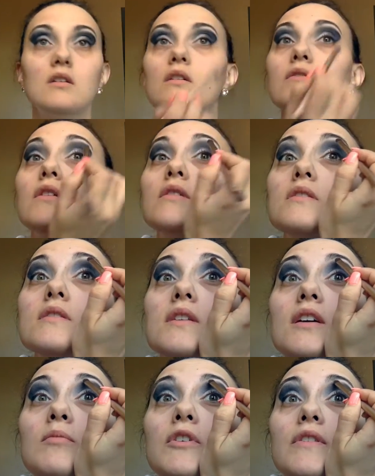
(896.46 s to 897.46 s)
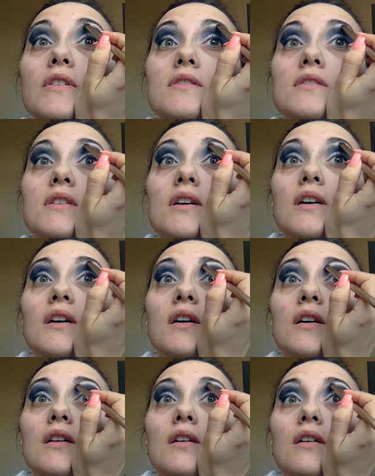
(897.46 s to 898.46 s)
And the same on this
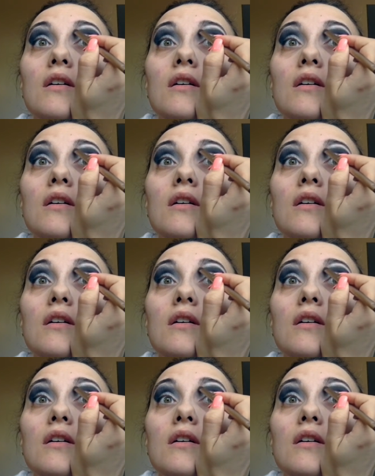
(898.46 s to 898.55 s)
side.